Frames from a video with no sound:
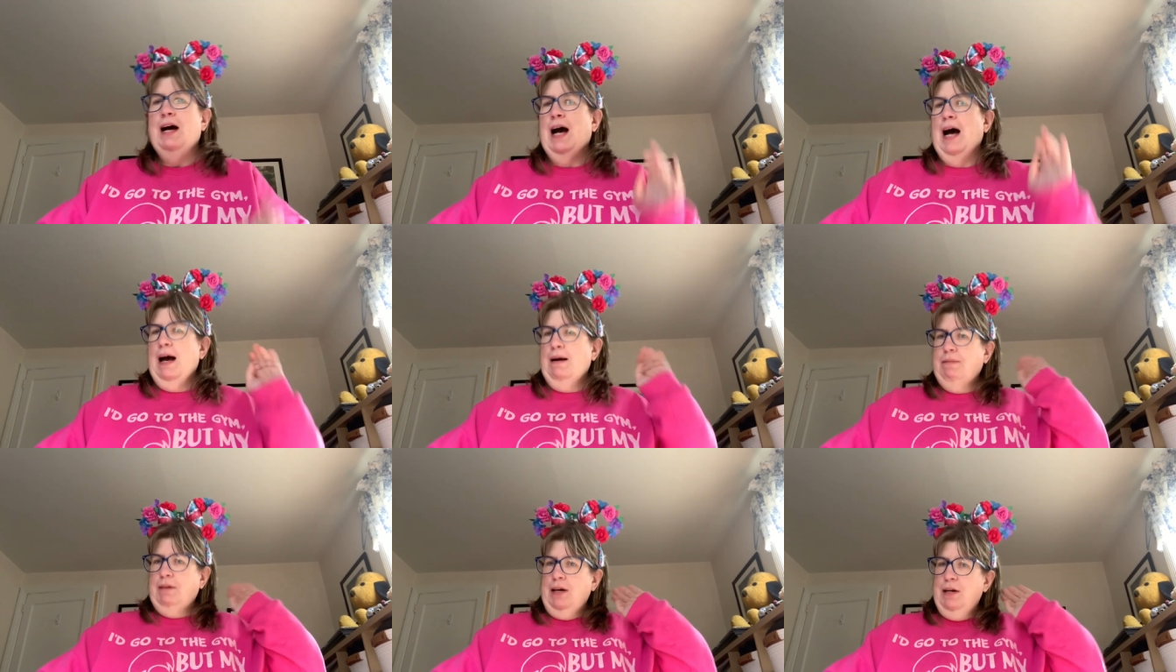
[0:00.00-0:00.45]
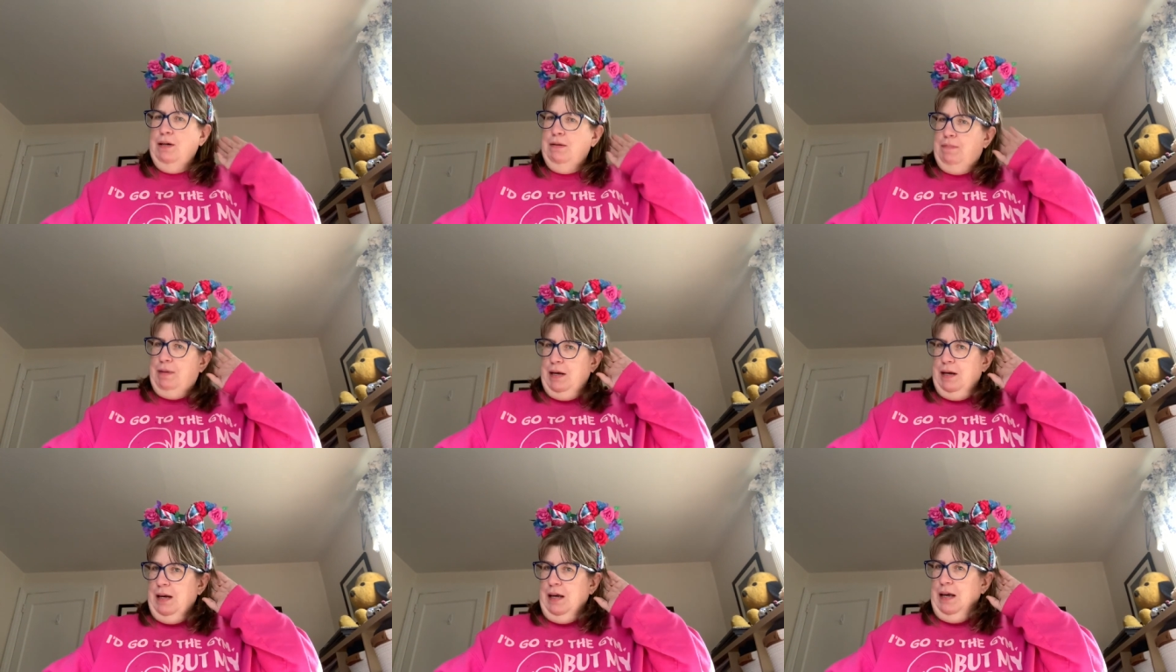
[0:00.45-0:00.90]
I'm going to
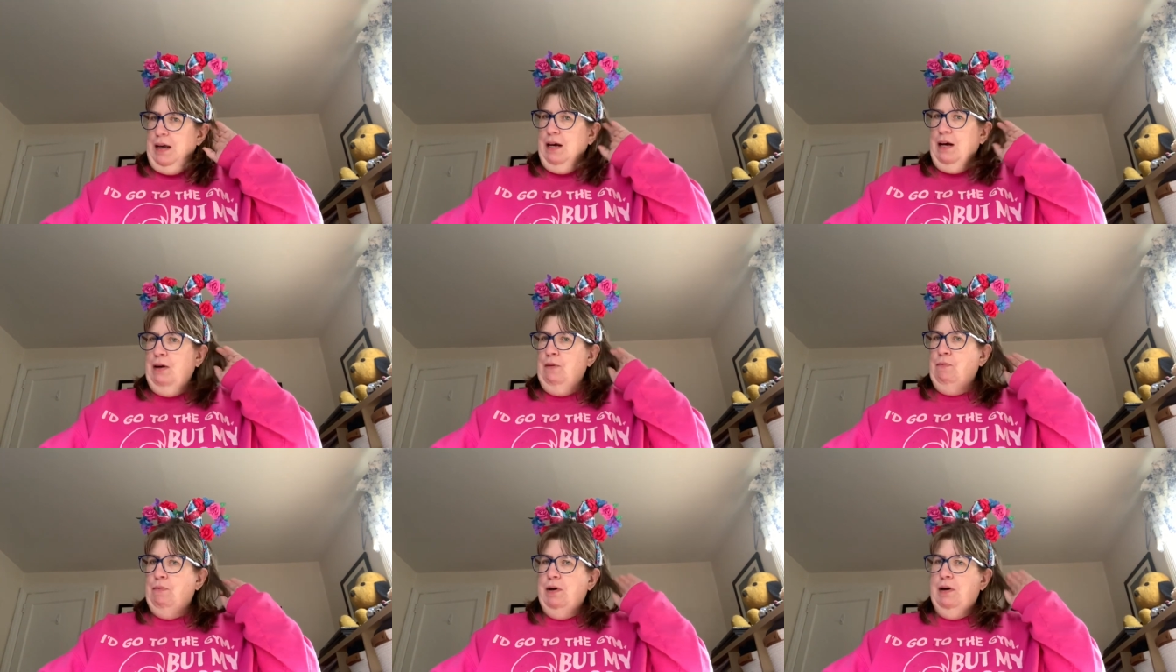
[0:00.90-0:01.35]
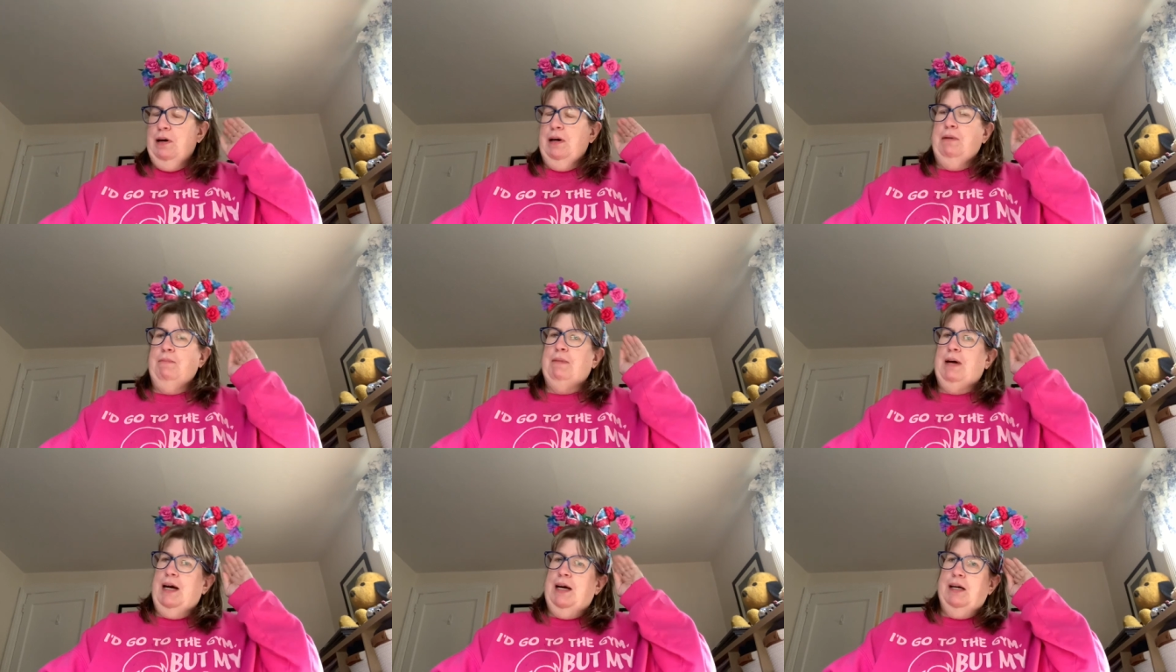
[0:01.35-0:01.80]
be
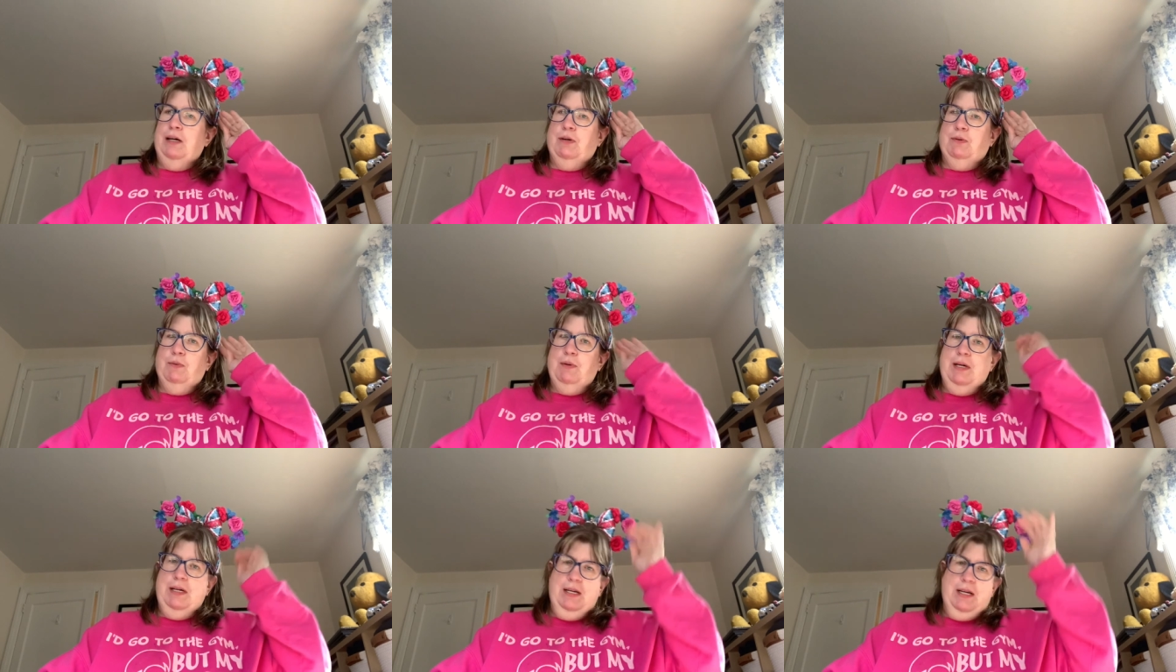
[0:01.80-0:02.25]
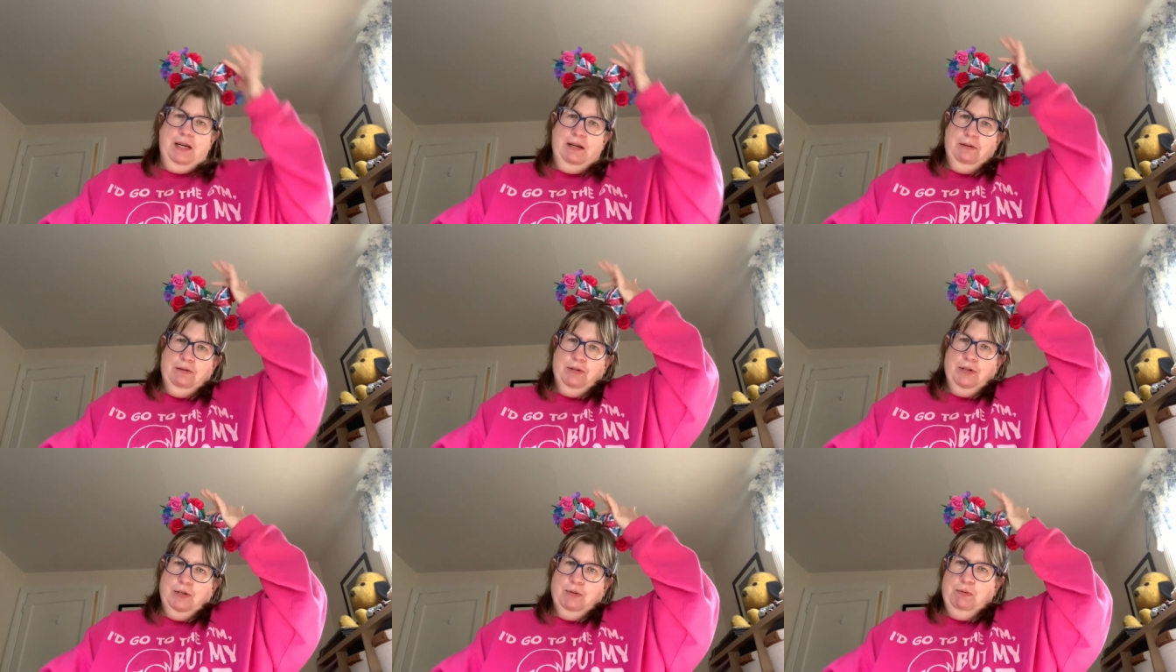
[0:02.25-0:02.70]
wearing my green
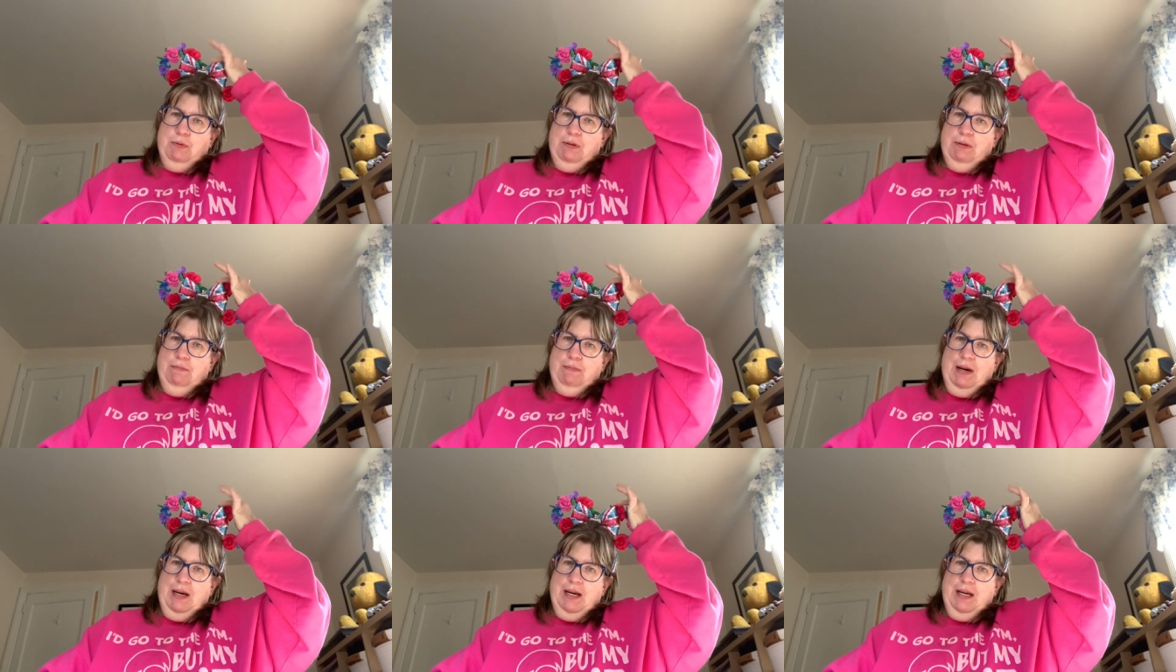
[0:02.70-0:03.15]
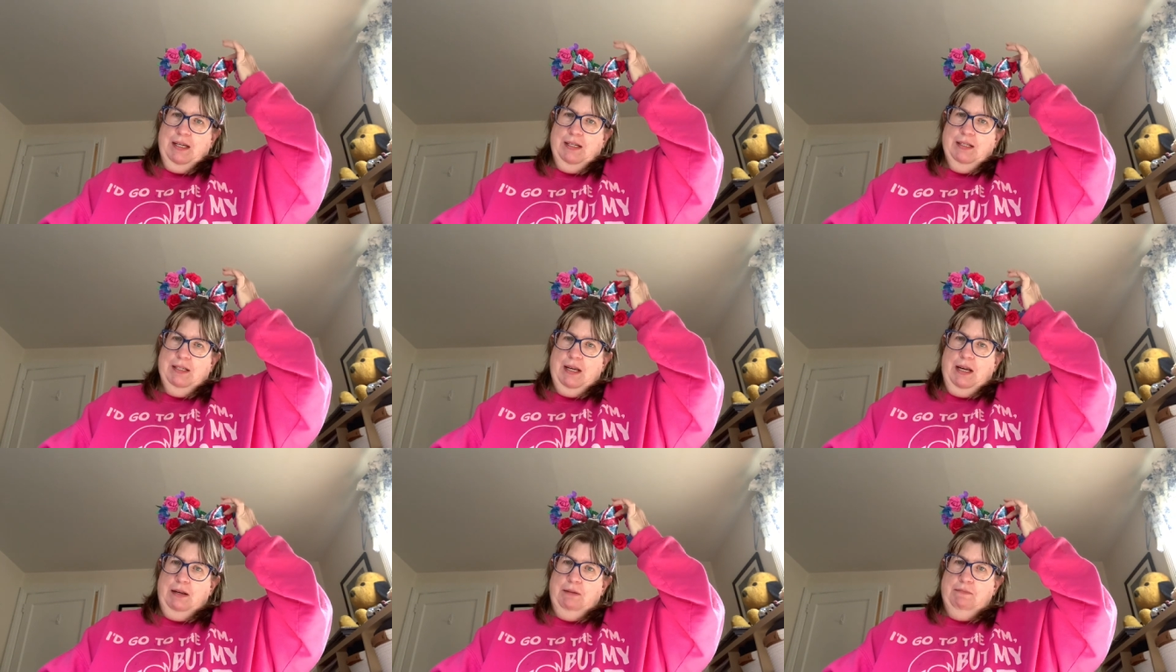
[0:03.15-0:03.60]
ears with my
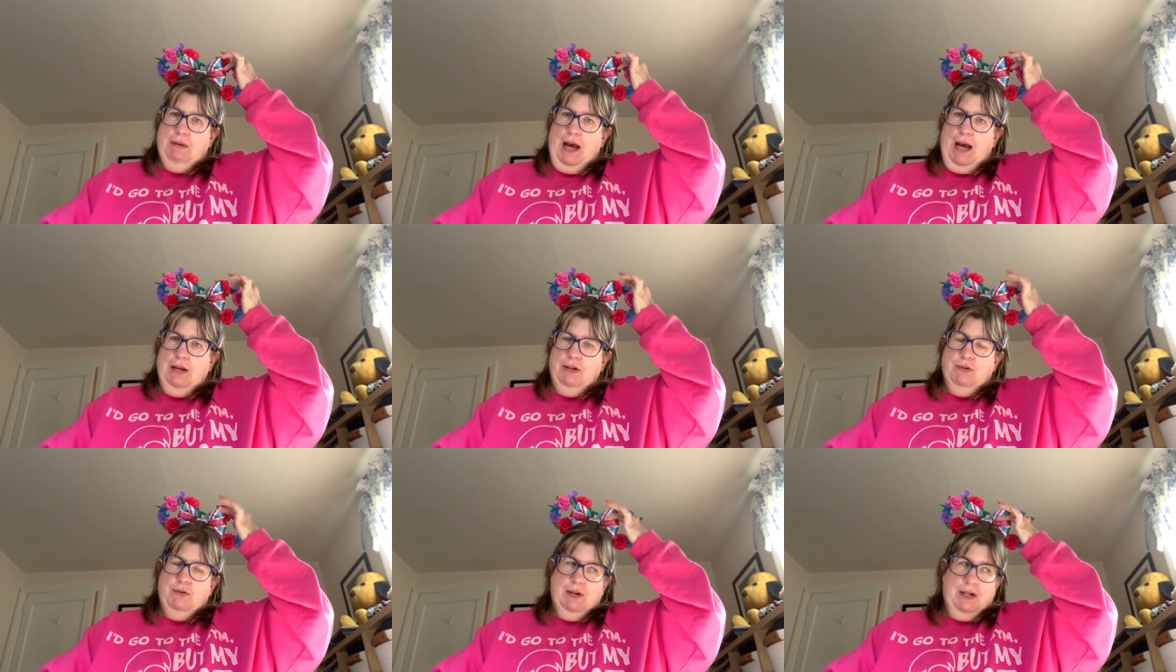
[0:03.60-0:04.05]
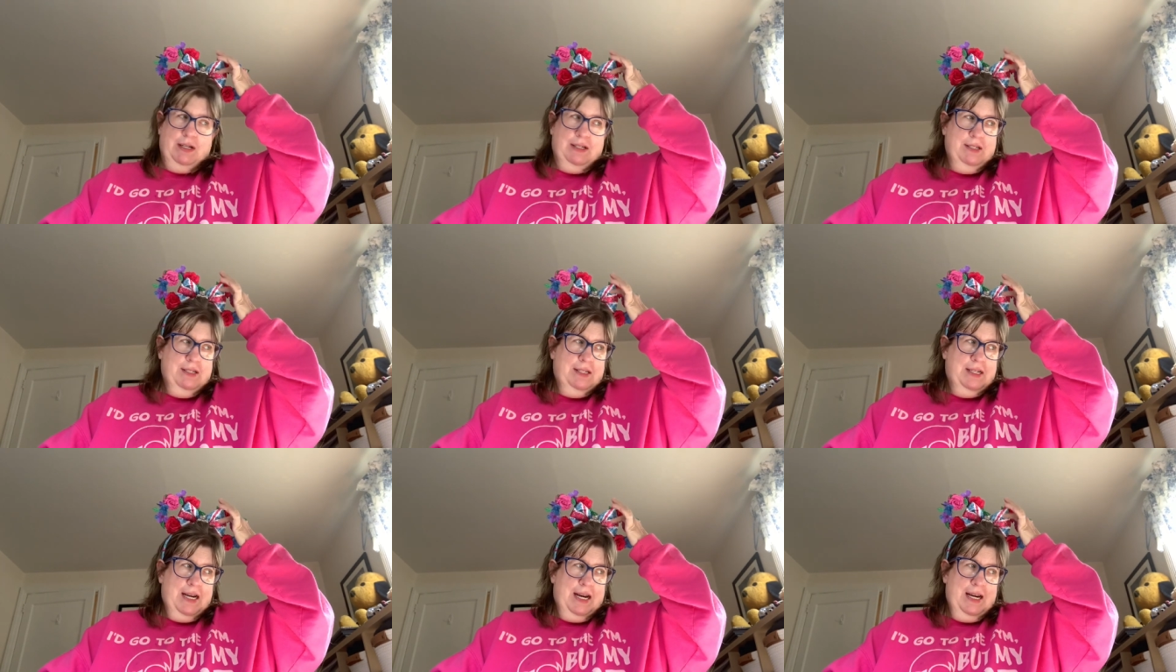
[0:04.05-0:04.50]
St.
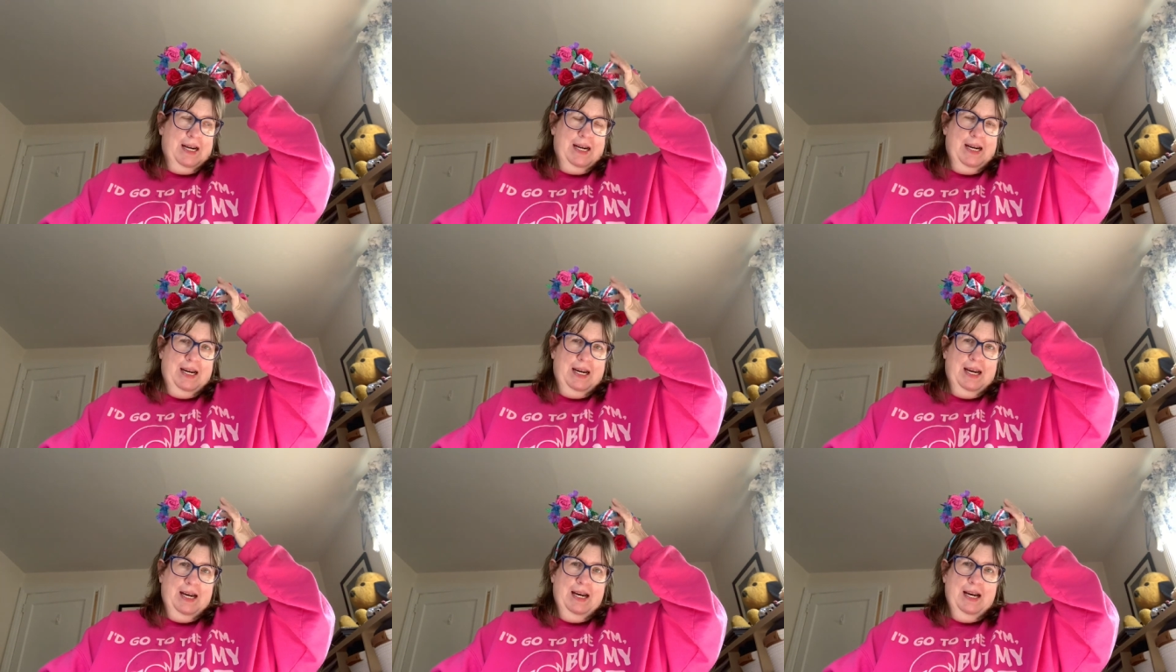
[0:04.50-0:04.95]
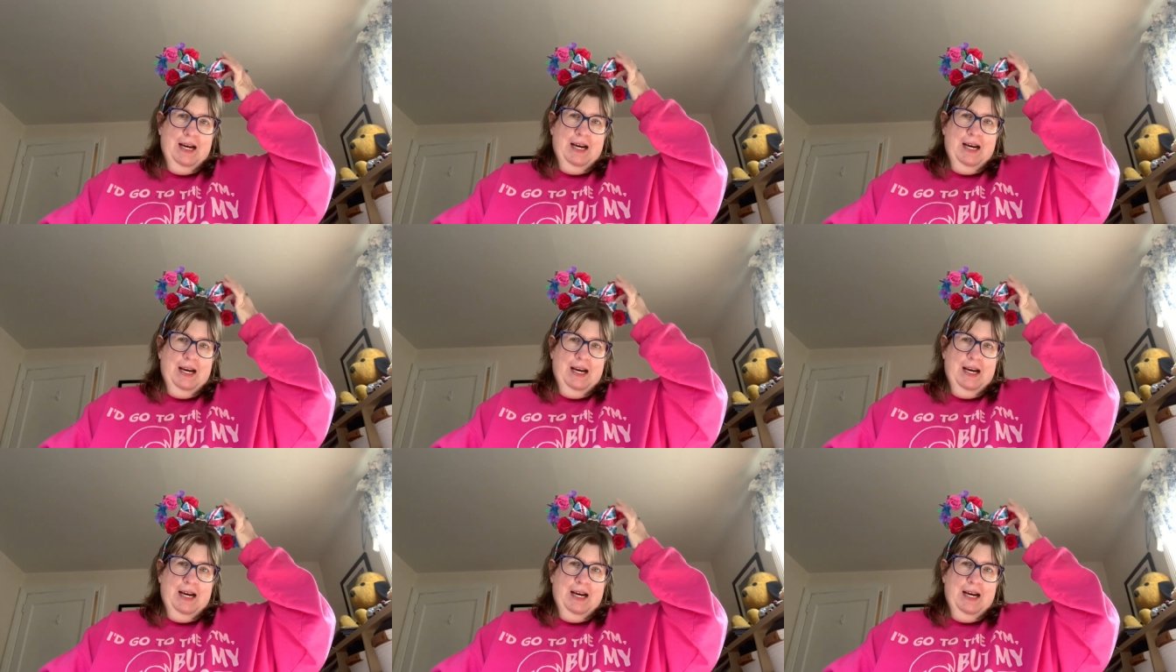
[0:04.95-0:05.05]
Patrick's Day